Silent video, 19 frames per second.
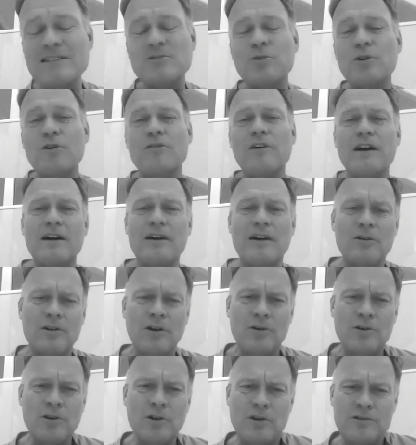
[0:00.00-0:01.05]
sort of
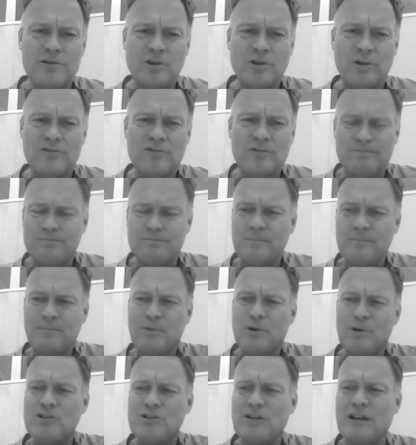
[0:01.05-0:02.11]
on your sort of
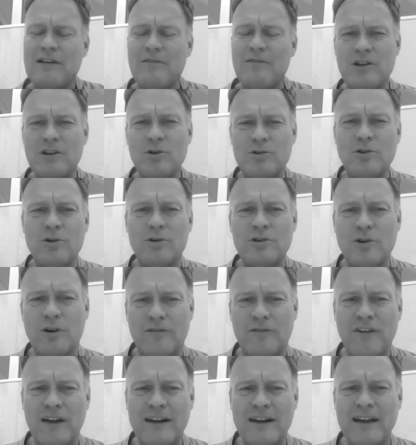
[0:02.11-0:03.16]
personal level, you're a
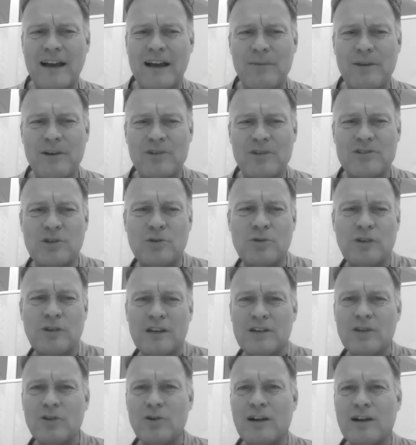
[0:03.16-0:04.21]
fun guy, because you
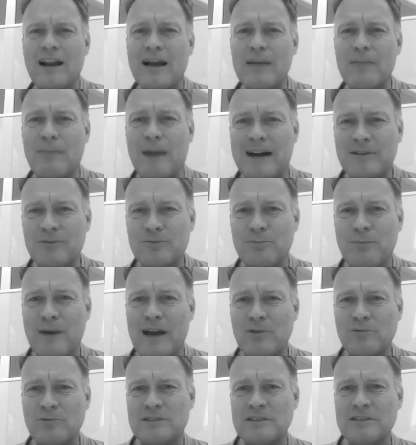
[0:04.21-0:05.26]
climb
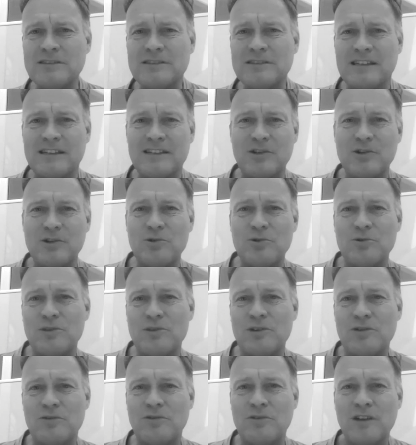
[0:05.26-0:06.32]
mountains, and
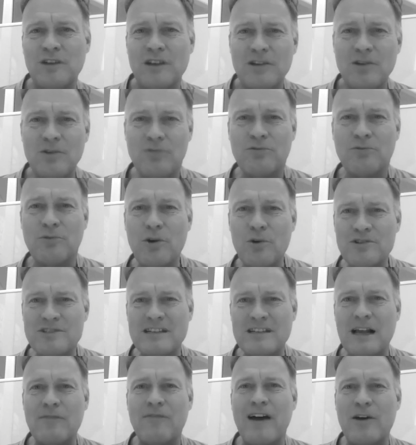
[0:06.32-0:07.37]
you throw
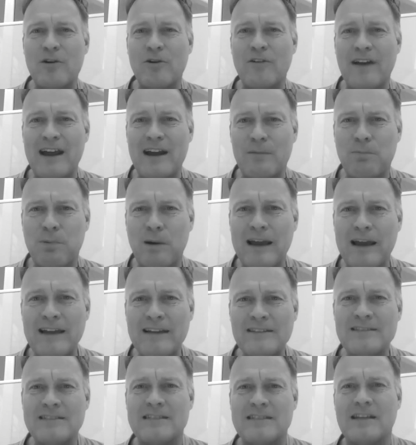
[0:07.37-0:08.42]
yourself out of
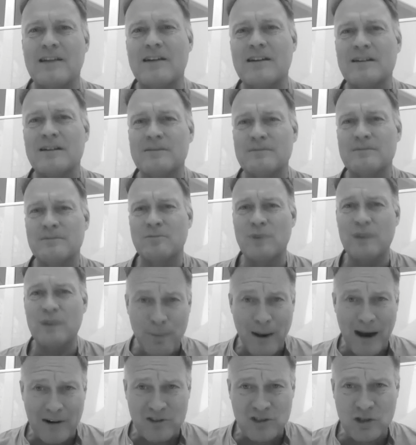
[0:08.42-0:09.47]
airplanes with
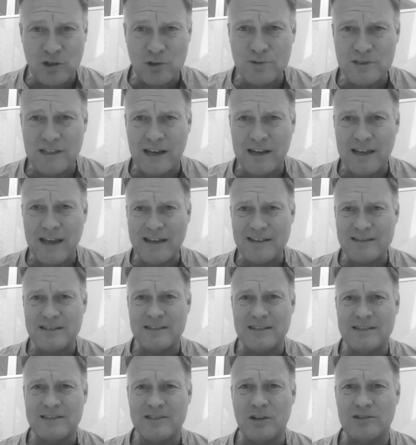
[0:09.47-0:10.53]
parachutes. I guess
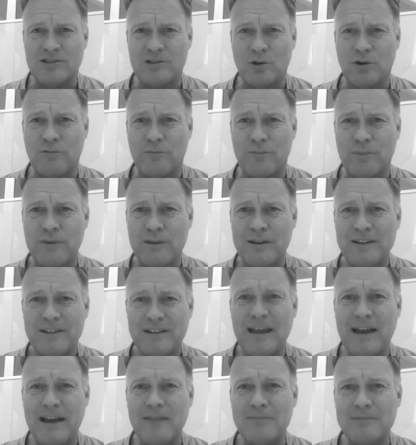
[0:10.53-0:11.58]
it's not sort of
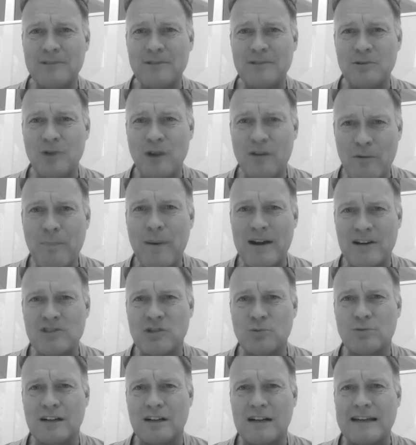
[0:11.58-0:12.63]
Yeah, you have a
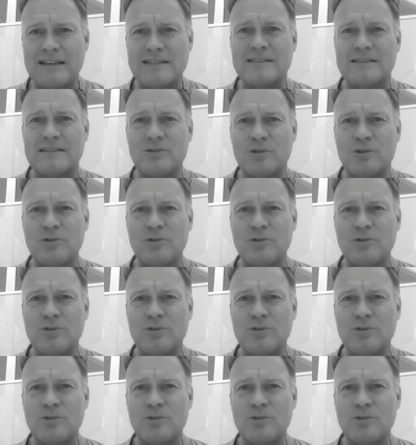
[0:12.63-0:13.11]
parachute at least. You do.